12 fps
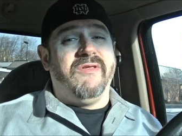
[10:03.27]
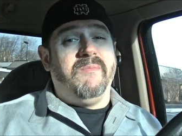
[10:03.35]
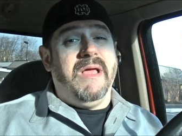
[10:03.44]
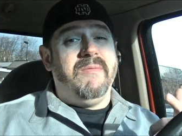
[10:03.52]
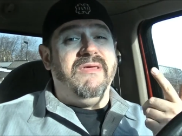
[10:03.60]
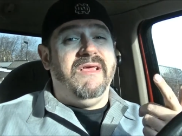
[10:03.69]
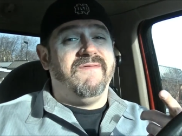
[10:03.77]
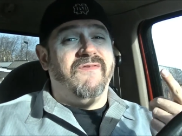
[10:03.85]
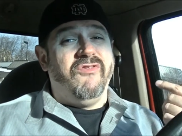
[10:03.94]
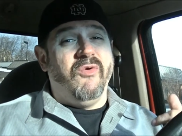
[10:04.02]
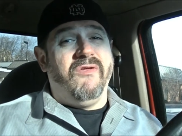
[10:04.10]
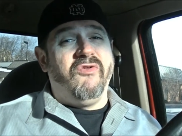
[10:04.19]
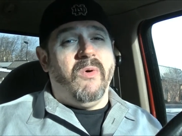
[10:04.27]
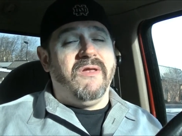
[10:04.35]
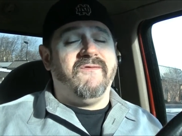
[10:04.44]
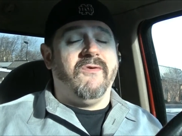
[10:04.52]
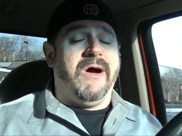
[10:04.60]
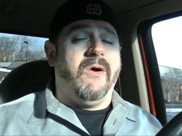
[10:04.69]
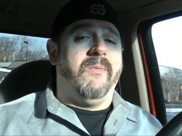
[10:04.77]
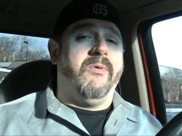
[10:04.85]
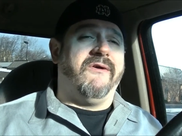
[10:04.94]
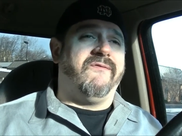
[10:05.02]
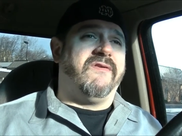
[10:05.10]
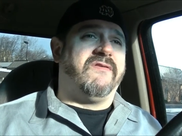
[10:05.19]
and maybe even doing 24-hour
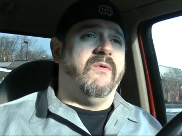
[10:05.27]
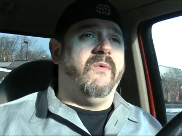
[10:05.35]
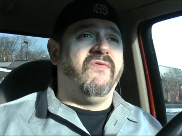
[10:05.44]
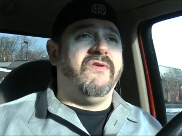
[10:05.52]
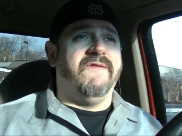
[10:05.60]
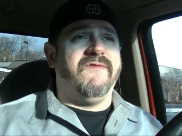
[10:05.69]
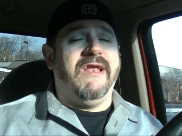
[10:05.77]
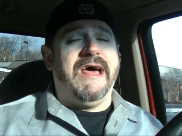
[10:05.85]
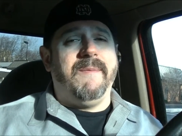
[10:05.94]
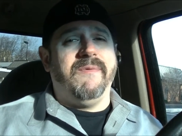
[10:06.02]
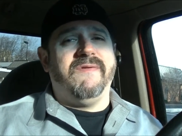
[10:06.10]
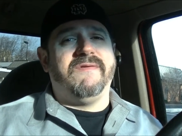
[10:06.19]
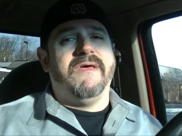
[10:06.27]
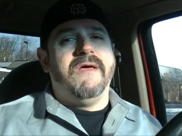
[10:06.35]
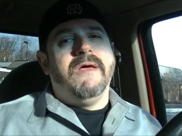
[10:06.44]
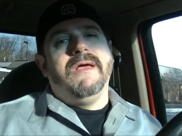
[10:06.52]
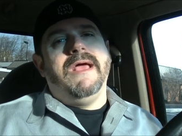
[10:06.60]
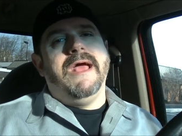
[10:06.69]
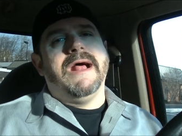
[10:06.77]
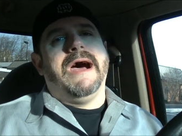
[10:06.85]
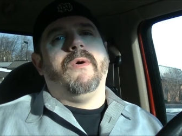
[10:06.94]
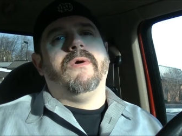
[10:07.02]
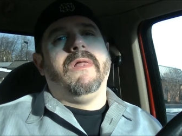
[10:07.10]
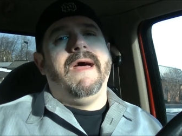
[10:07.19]
breakfast. So we'll see if that happens in
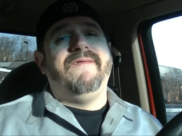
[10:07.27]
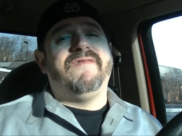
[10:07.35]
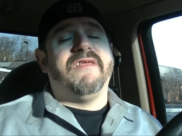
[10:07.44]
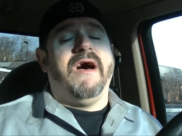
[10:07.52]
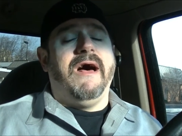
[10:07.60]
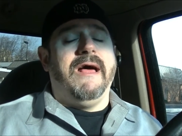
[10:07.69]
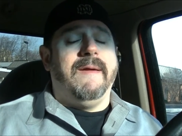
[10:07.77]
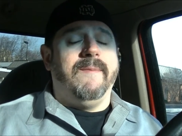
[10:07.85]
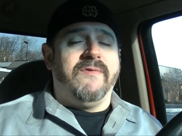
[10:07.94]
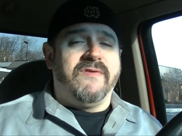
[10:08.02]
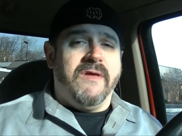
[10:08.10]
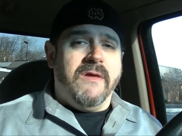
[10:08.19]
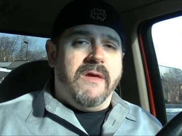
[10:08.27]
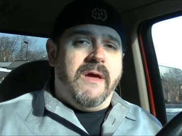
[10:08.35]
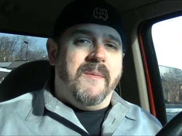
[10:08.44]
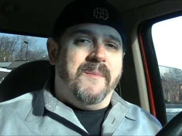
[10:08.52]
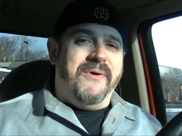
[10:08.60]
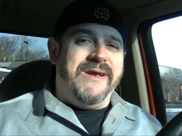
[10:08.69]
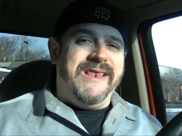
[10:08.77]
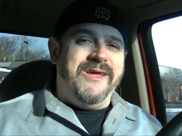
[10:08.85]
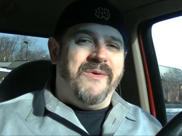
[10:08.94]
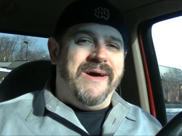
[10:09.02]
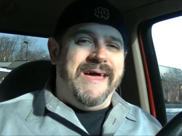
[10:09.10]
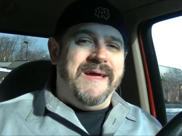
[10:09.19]
our lifetimes. But
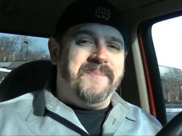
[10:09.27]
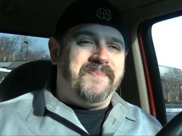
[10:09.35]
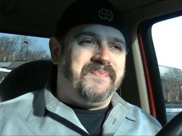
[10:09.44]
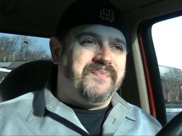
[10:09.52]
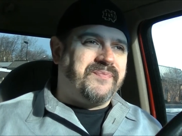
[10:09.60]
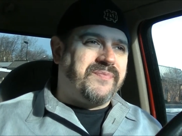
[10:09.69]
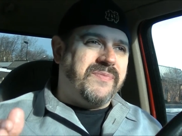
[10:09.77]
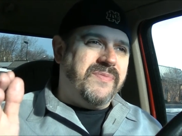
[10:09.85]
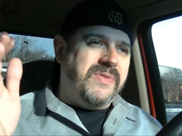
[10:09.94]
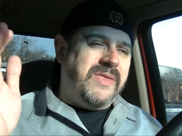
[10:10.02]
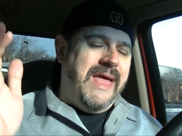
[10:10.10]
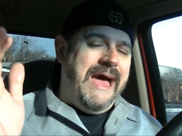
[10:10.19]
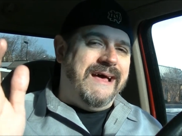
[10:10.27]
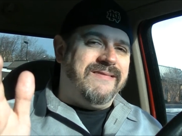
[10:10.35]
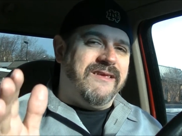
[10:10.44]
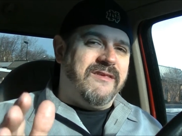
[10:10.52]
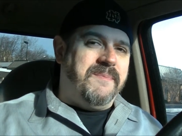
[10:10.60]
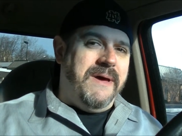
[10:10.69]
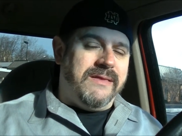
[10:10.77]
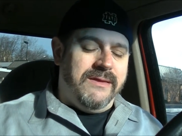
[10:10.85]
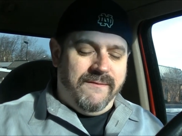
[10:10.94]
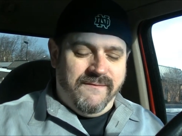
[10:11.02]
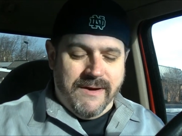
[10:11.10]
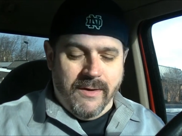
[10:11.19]
anyway, as
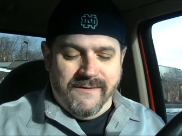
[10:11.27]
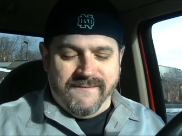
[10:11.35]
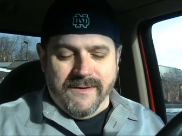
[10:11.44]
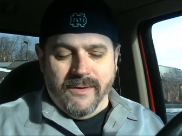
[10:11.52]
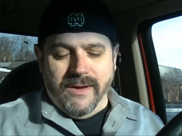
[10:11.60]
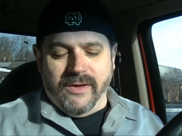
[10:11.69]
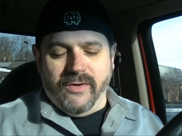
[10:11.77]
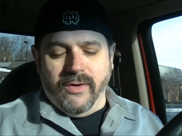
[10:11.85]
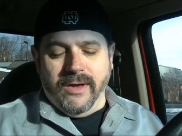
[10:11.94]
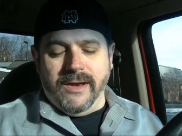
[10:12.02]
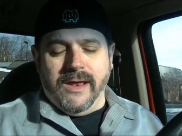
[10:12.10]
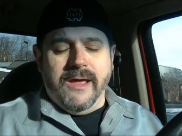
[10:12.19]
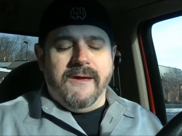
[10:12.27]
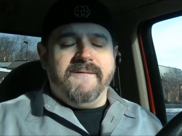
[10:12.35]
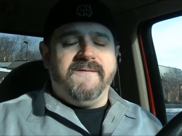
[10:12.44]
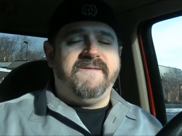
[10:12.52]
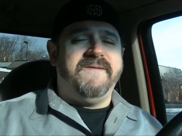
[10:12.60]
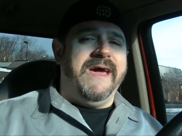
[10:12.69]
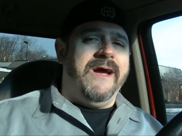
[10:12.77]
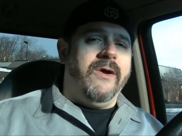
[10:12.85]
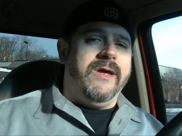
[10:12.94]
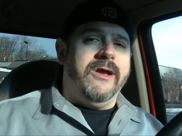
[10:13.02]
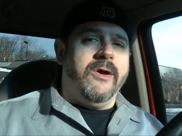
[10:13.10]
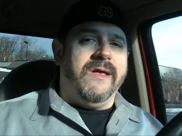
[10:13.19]
expected, very, very good fare
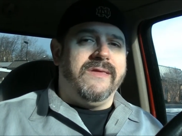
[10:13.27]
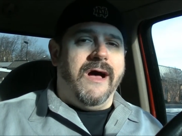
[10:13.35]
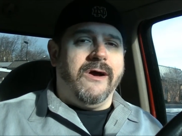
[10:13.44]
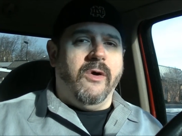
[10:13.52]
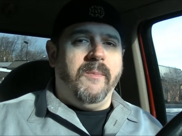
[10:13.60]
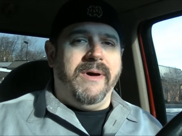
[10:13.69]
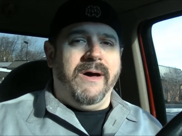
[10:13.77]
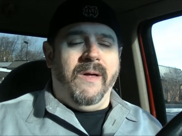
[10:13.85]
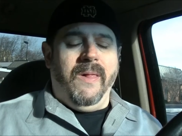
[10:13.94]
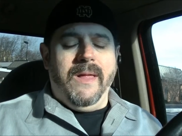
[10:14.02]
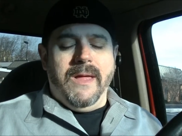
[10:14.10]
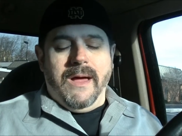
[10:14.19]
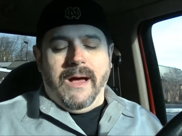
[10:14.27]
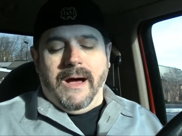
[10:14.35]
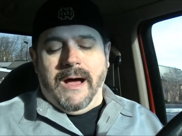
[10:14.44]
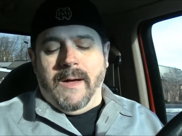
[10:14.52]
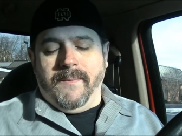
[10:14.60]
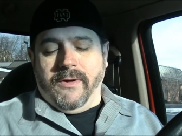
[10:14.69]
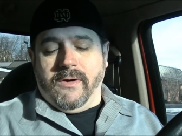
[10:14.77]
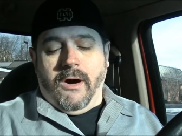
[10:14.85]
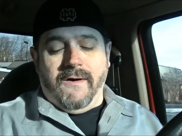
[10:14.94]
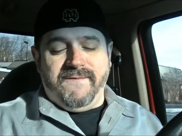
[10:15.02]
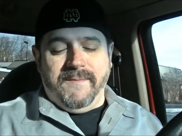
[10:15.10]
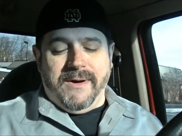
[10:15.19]
here at Taco Bell. Um, the
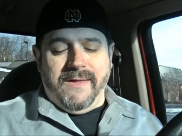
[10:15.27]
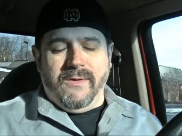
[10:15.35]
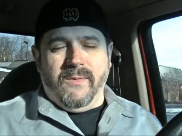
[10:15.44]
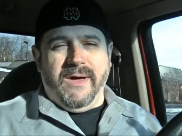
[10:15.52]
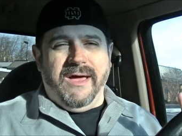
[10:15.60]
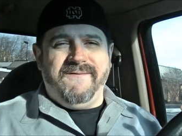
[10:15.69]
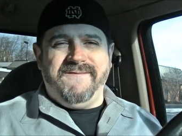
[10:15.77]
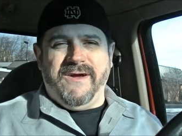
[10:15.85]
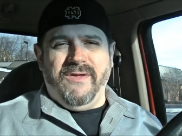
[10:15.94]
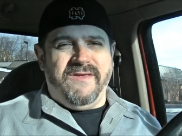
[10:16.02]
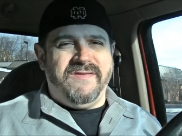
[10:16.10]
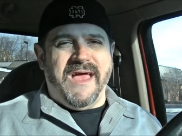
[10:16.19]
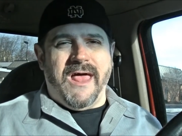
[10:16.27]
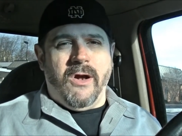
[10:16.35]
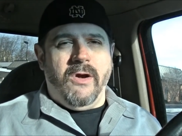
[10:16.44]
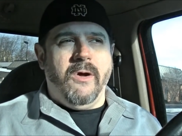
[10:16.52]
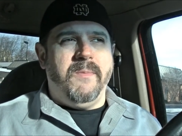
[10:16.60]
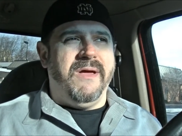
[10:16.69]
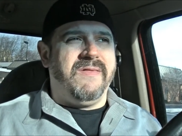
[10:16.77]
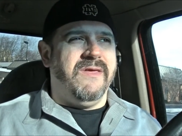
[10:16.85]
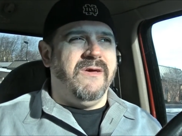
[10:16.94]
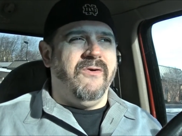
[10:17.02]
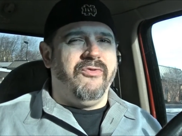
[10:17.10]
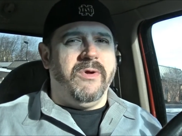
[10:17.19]
coffee, by the way, fairly standard, no big
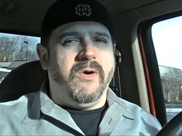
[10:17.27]
deal. Three